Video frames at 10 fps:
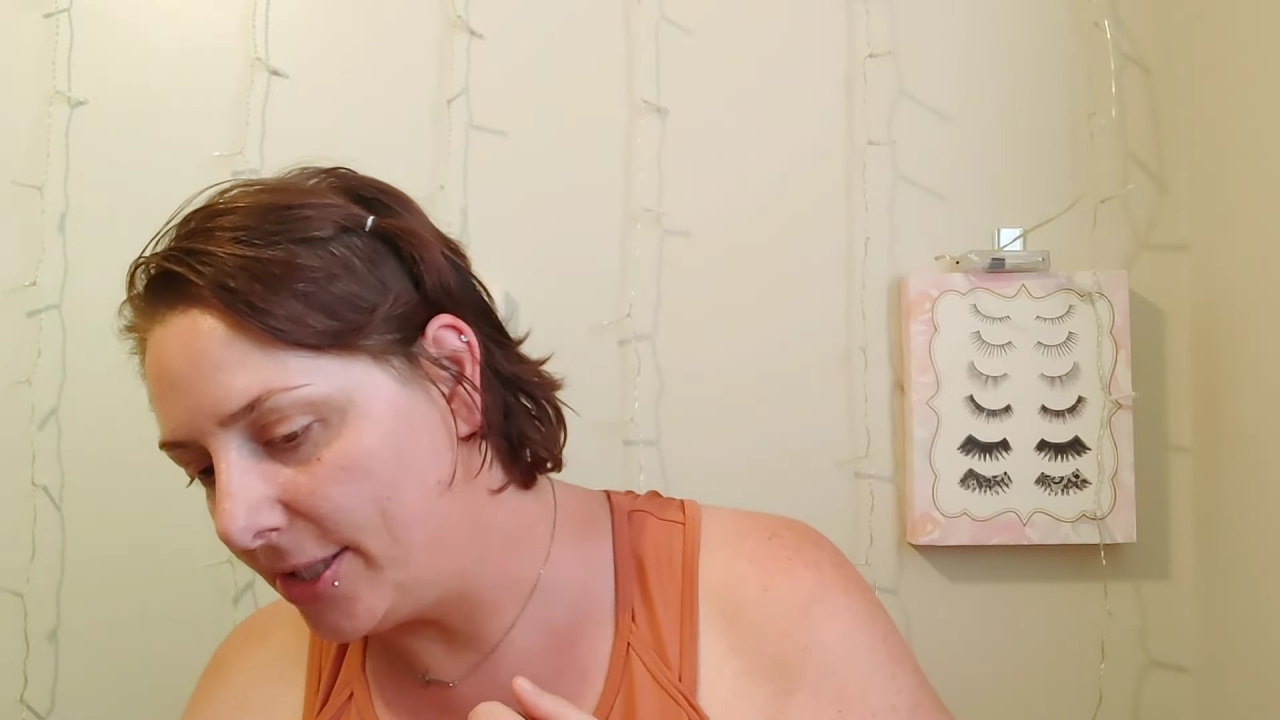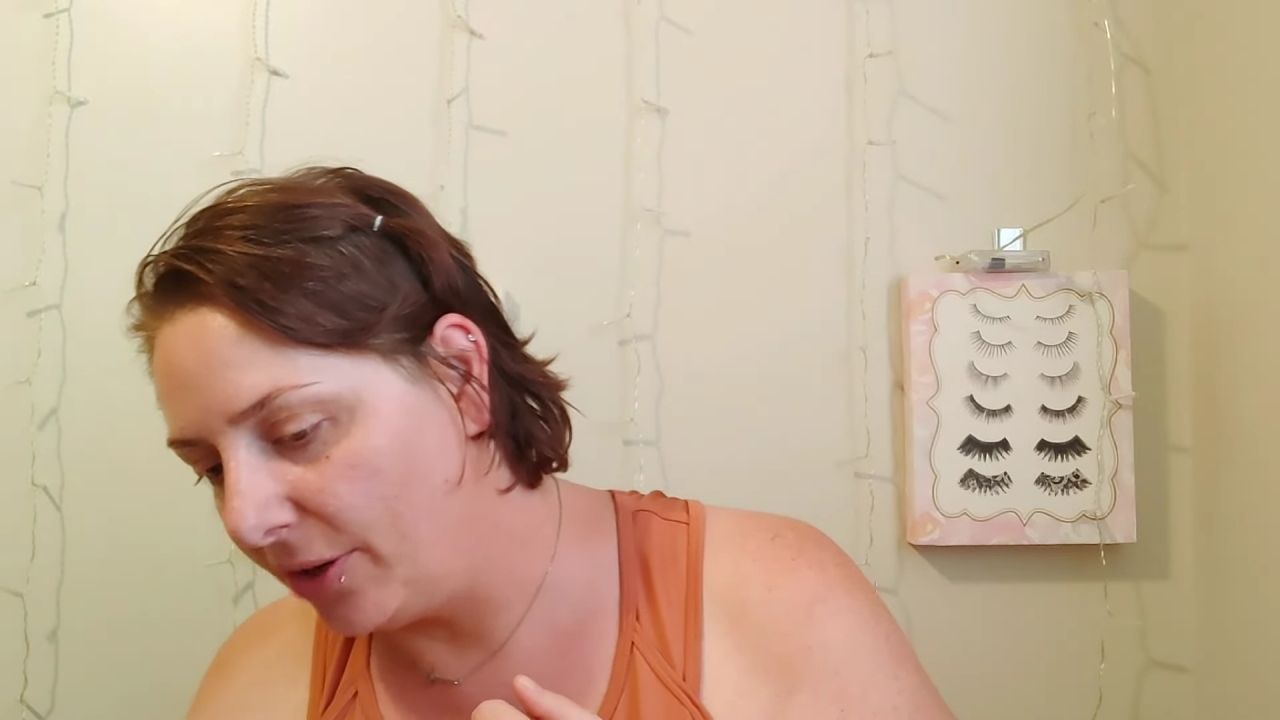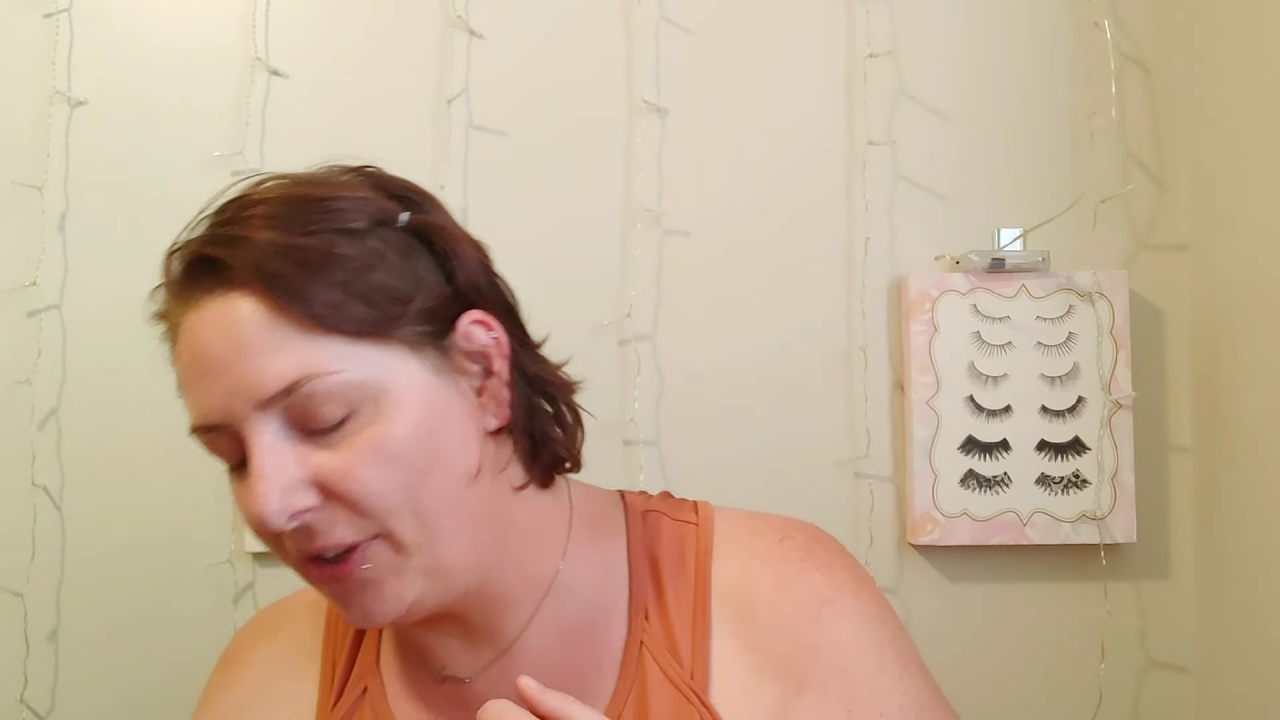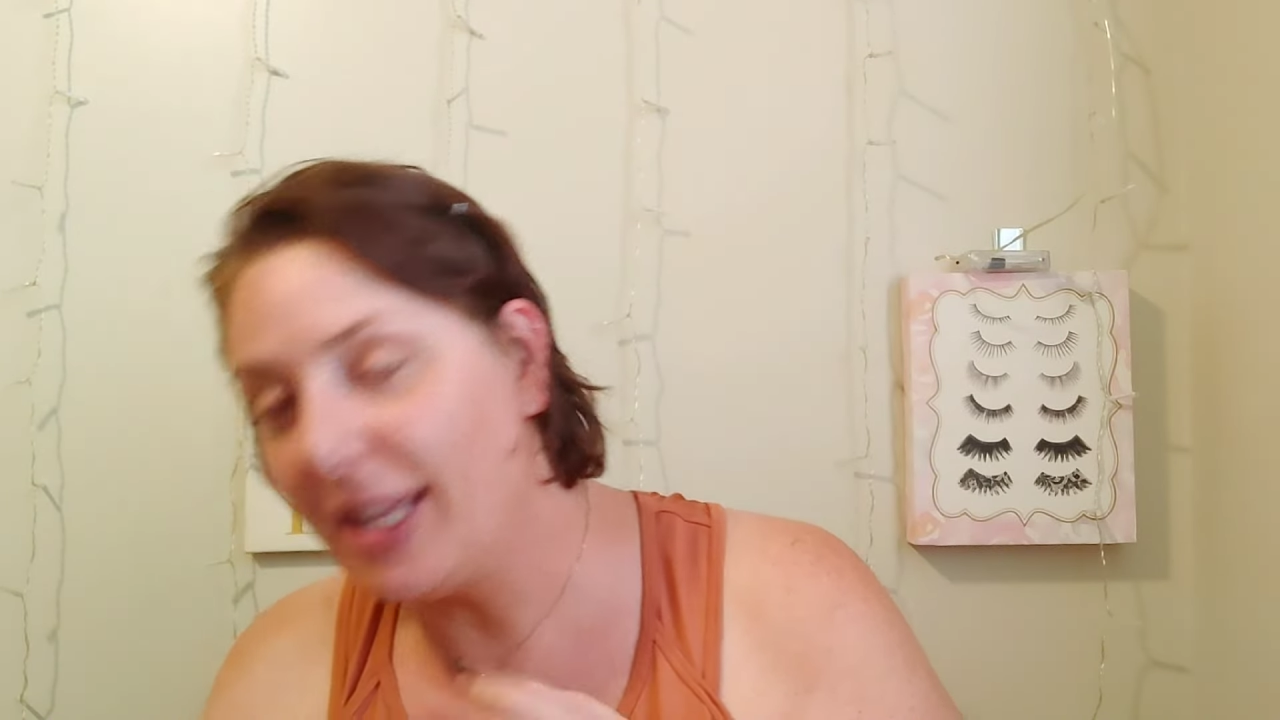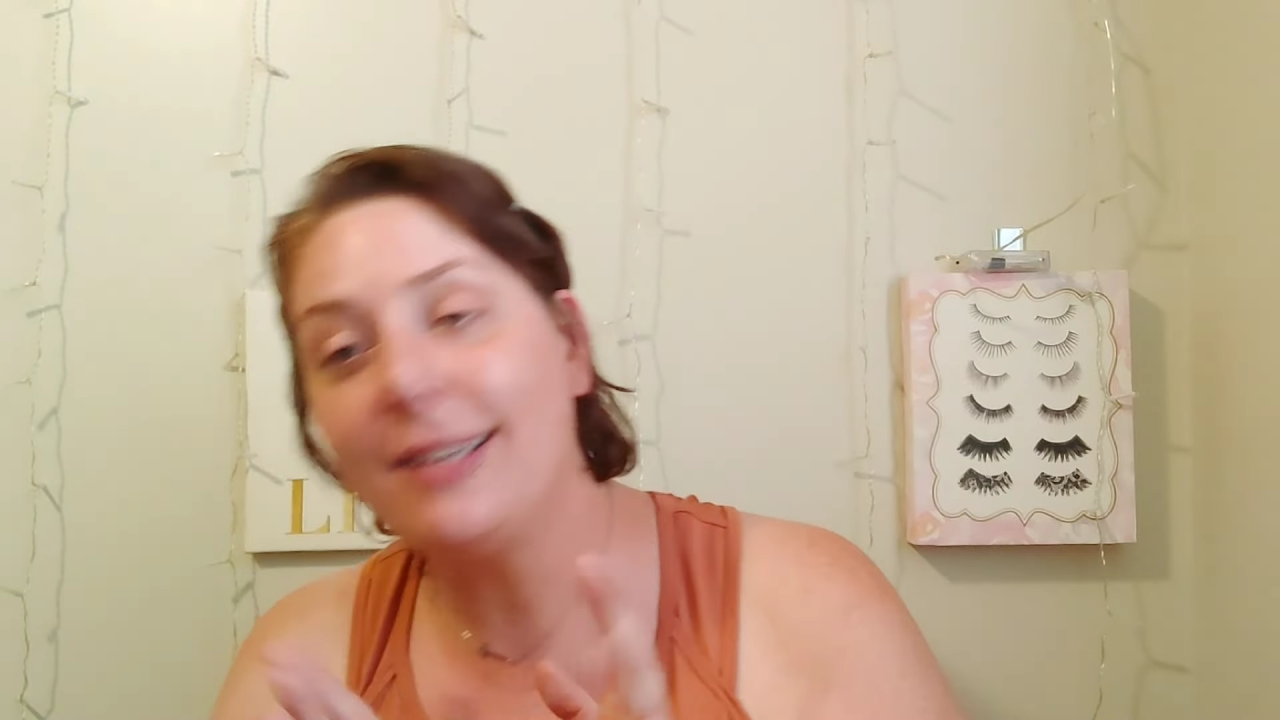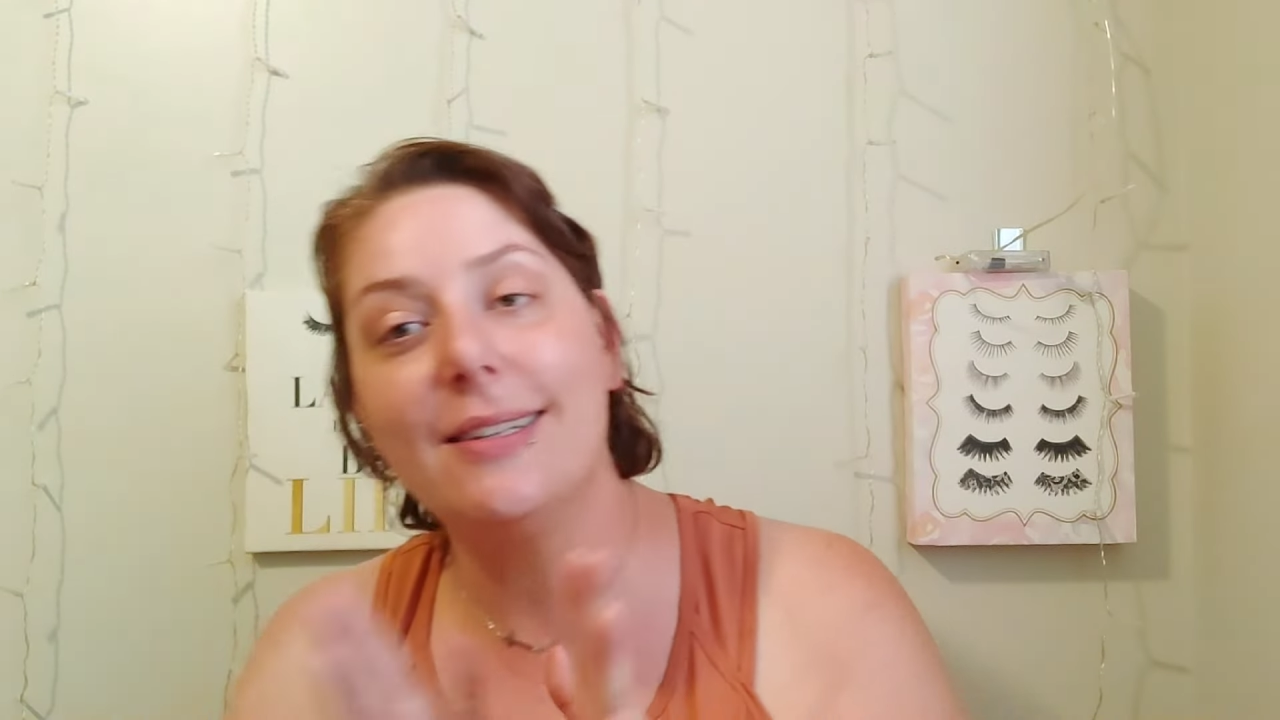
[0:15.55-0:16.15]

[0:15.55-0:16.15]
So if you'd like